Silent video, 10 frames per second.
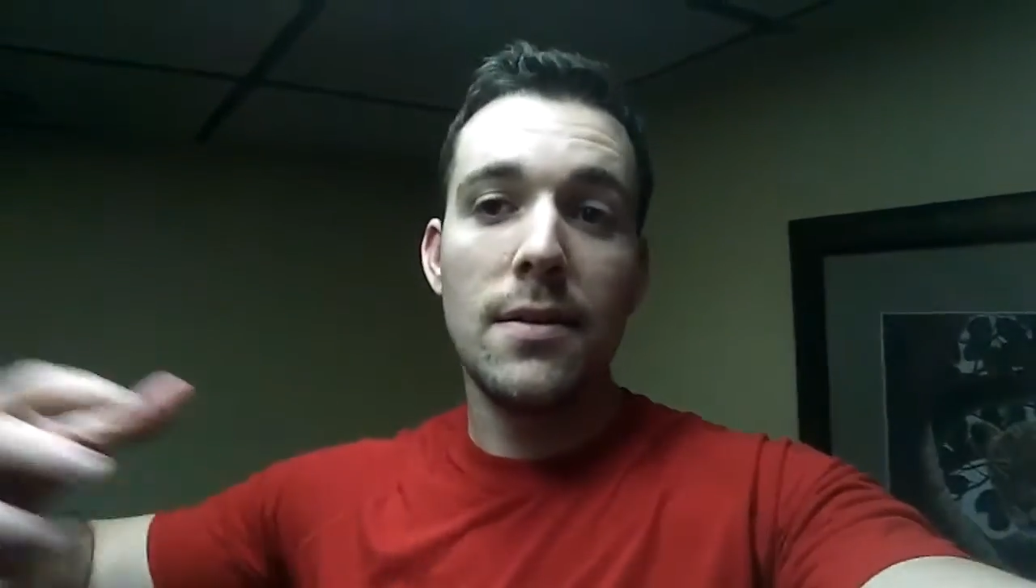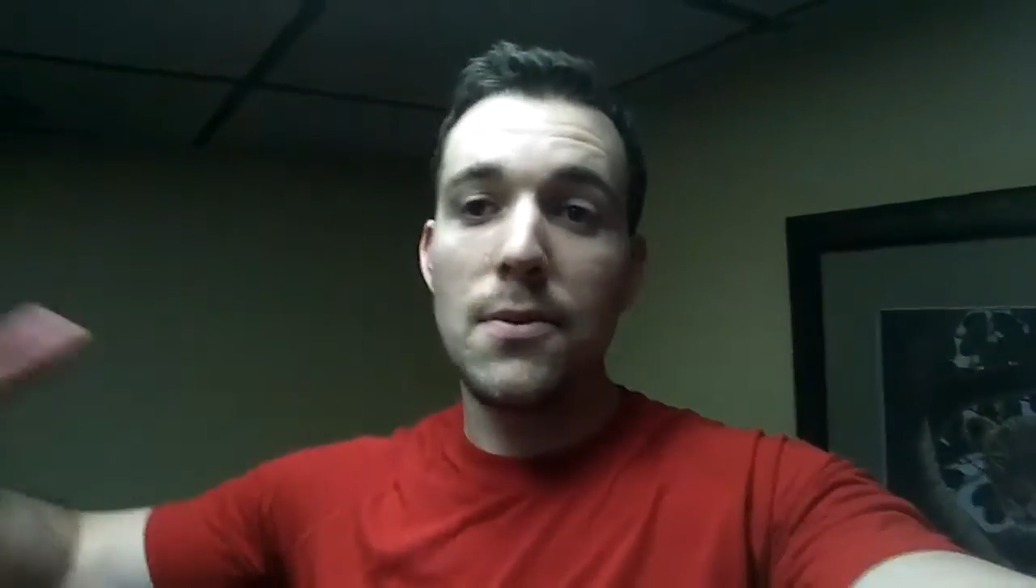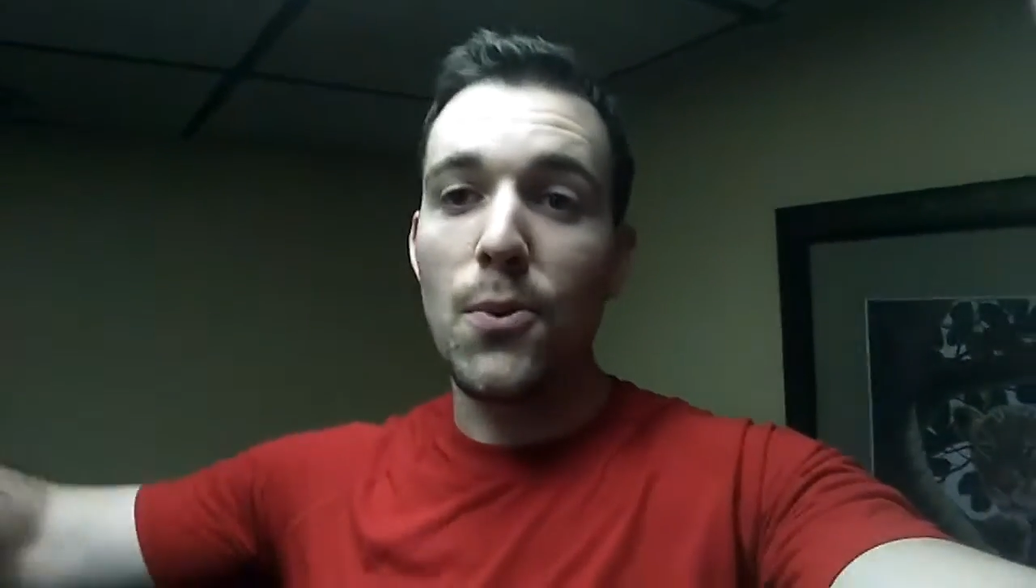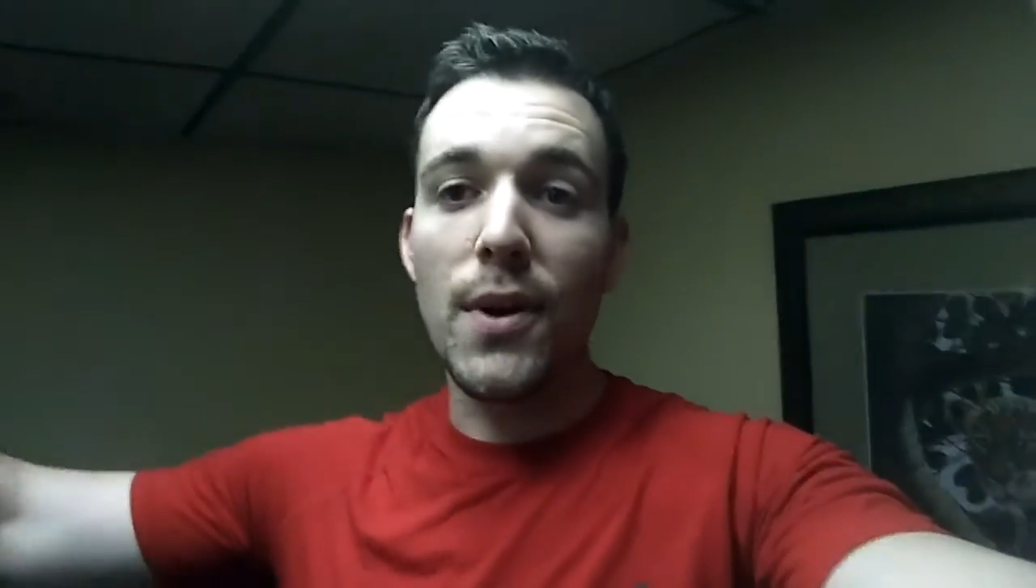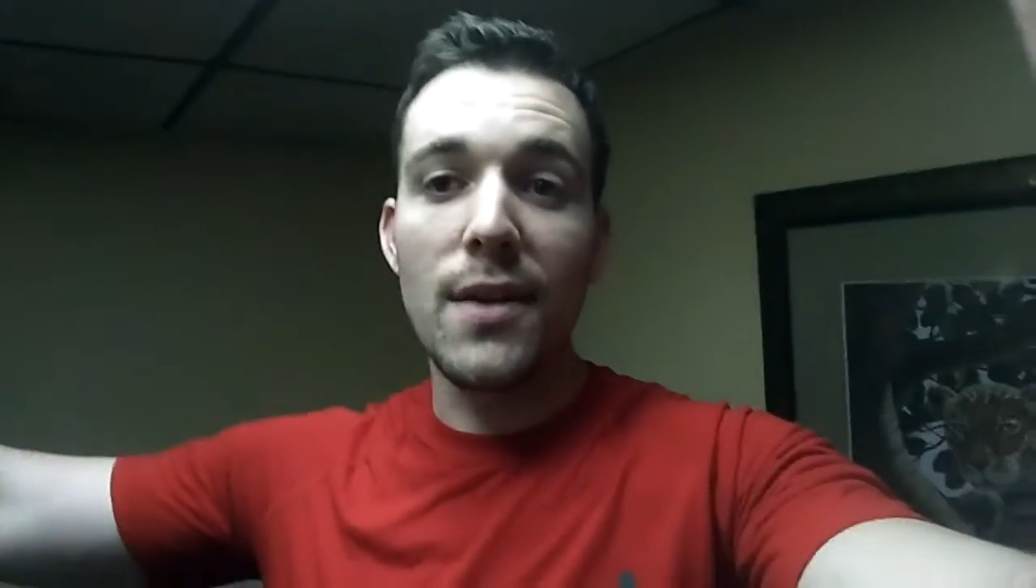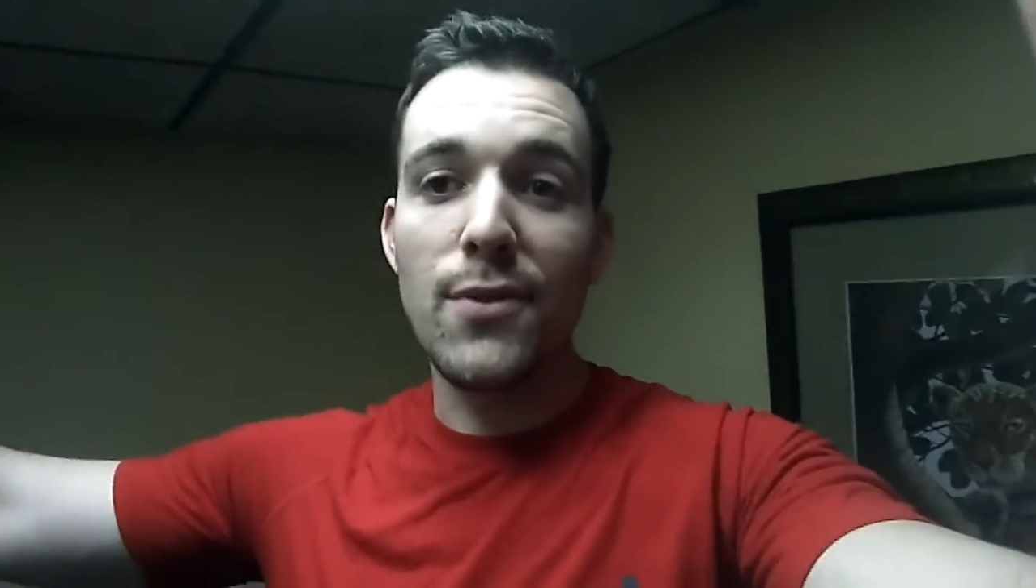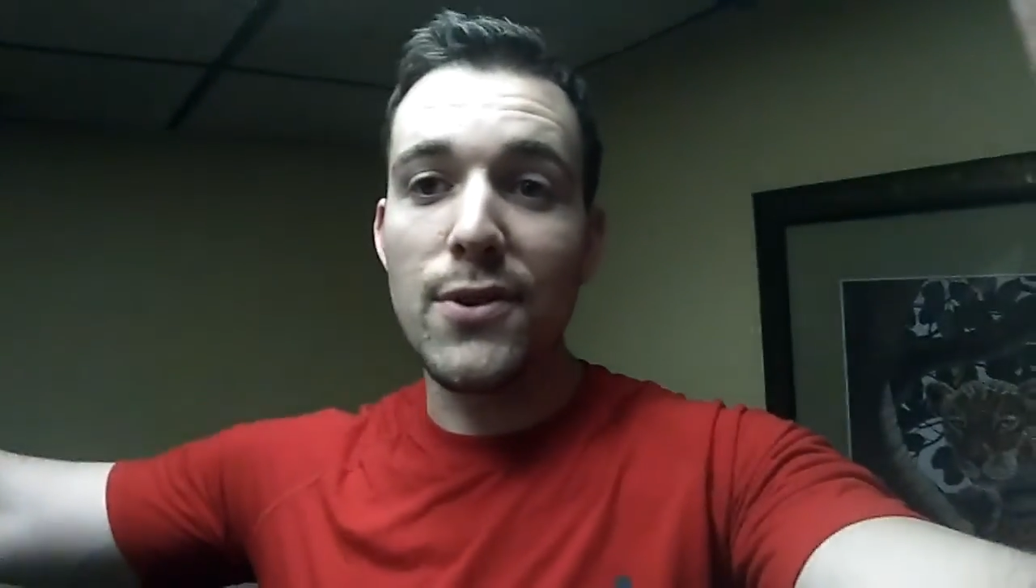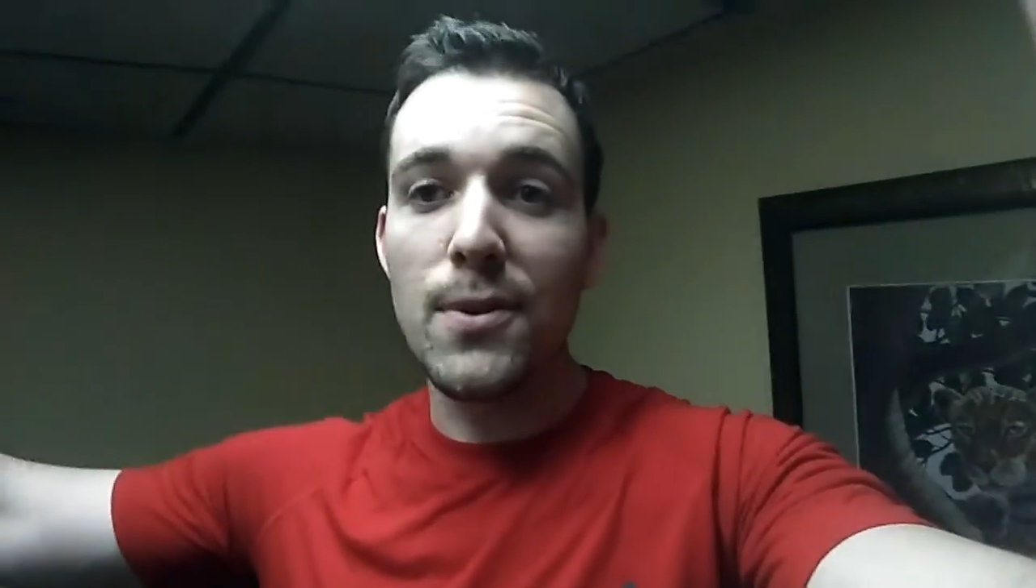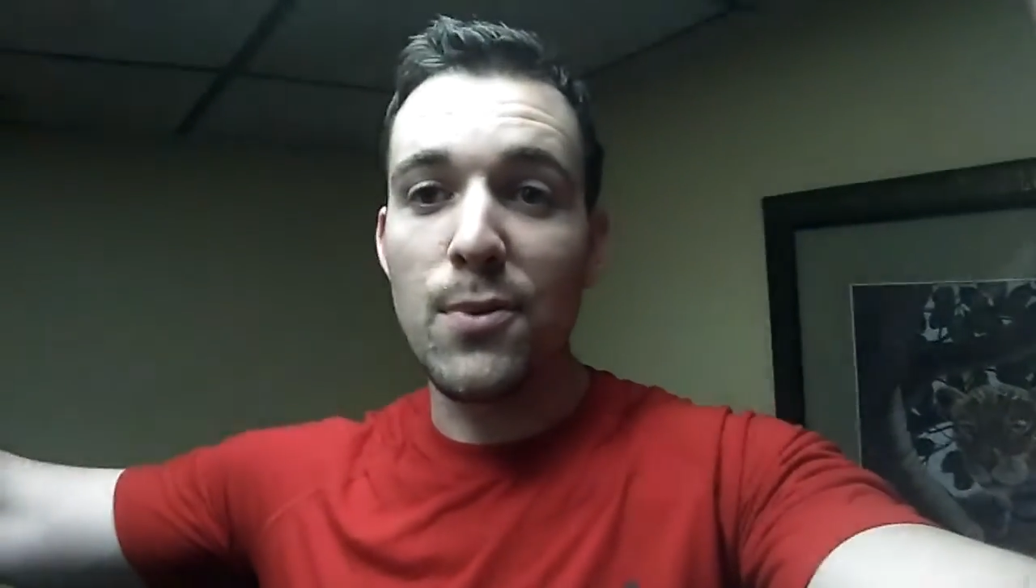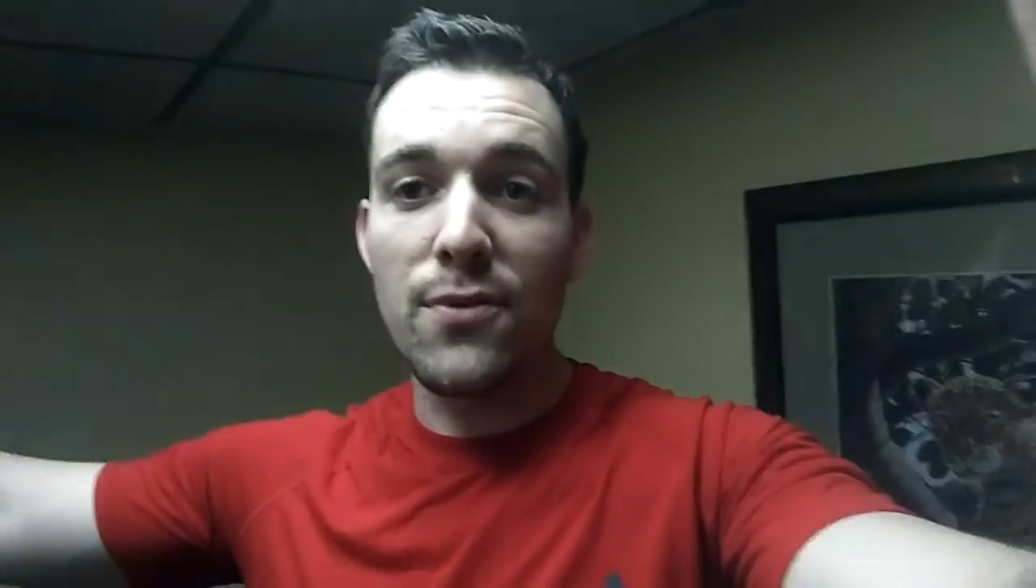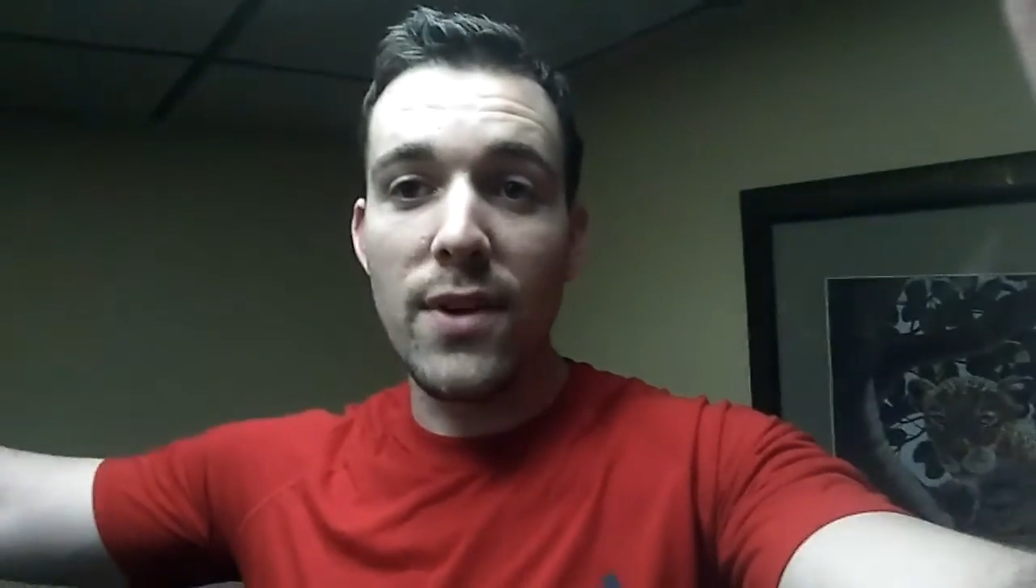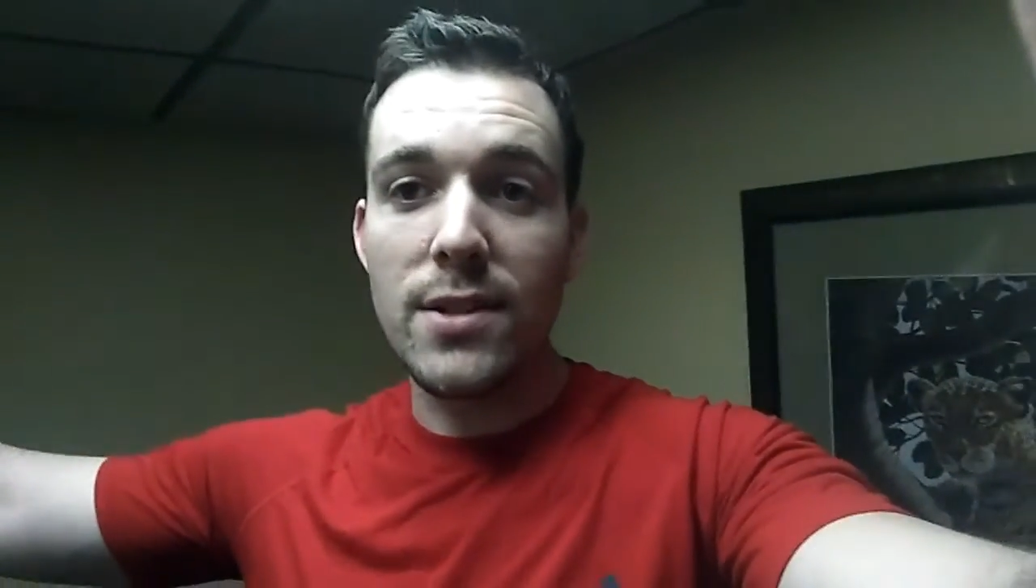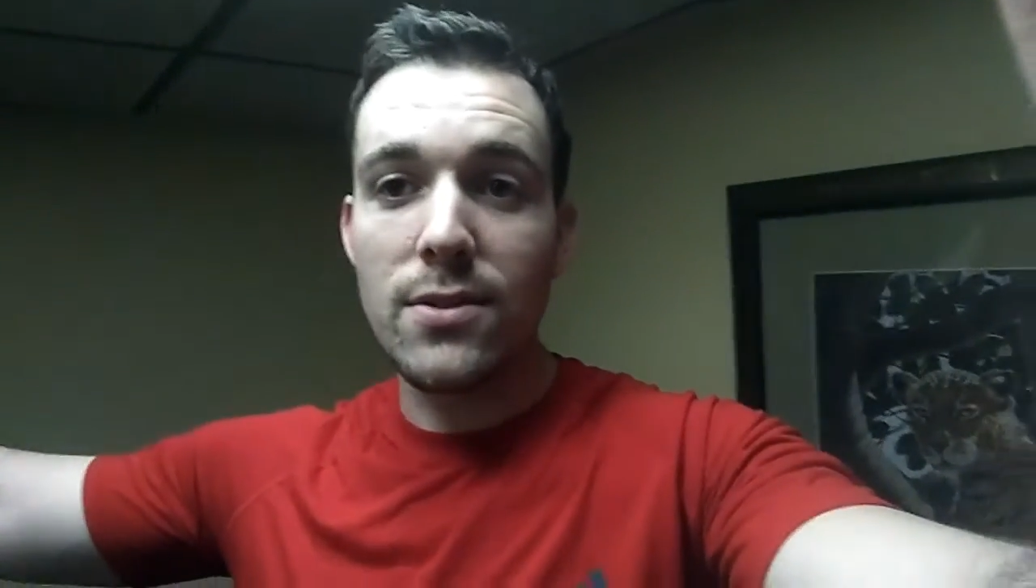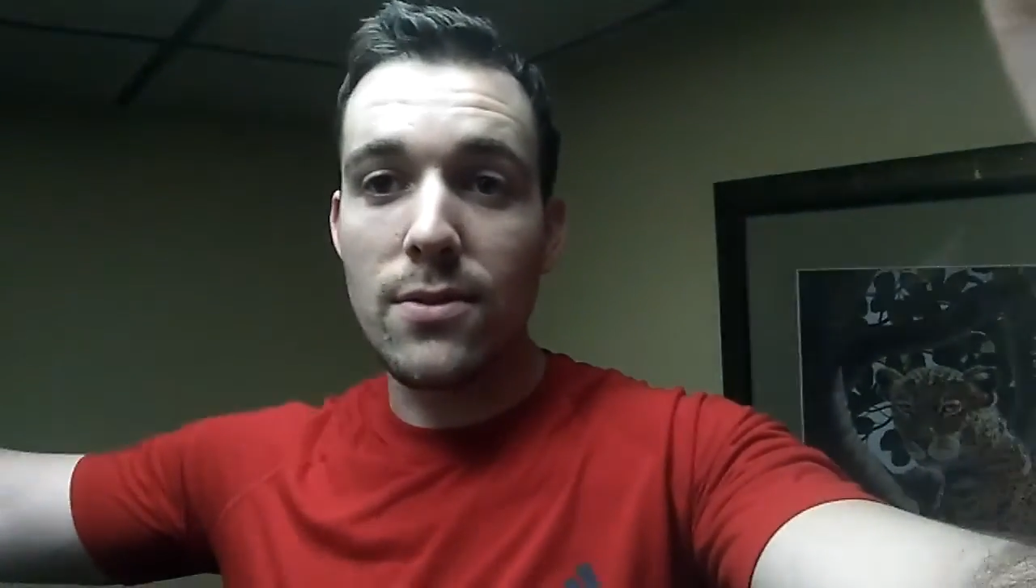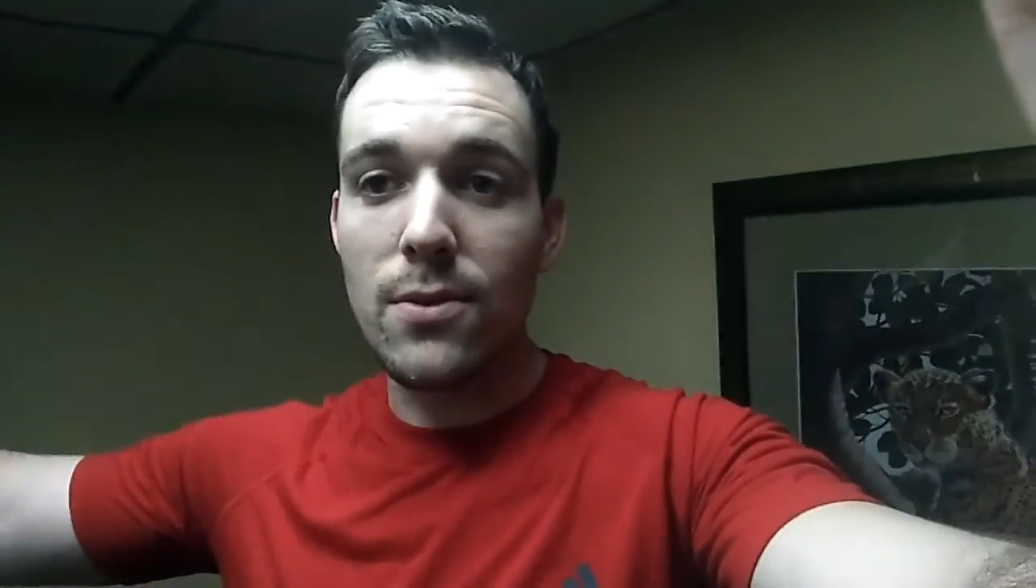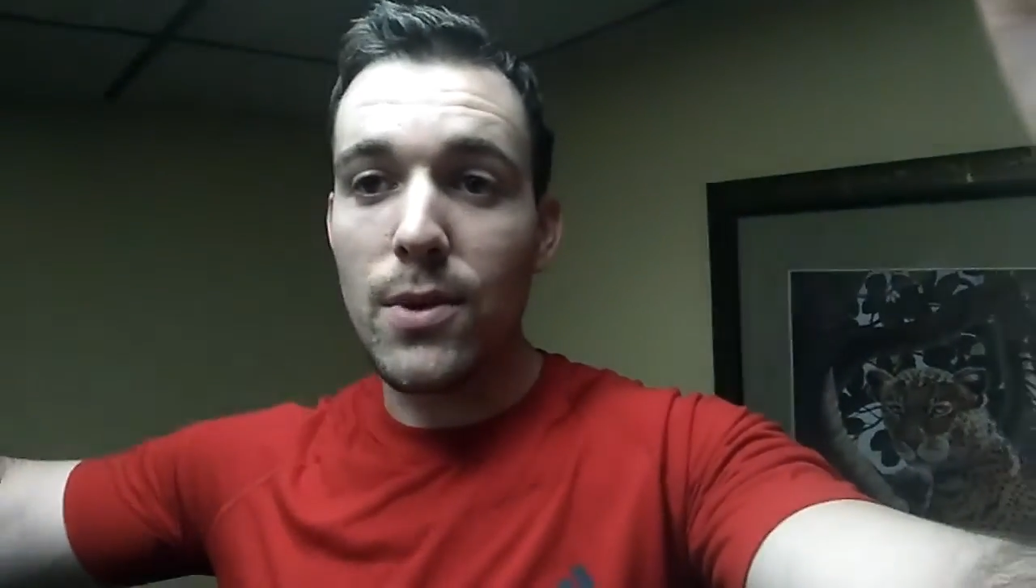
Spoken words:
whatever your profession or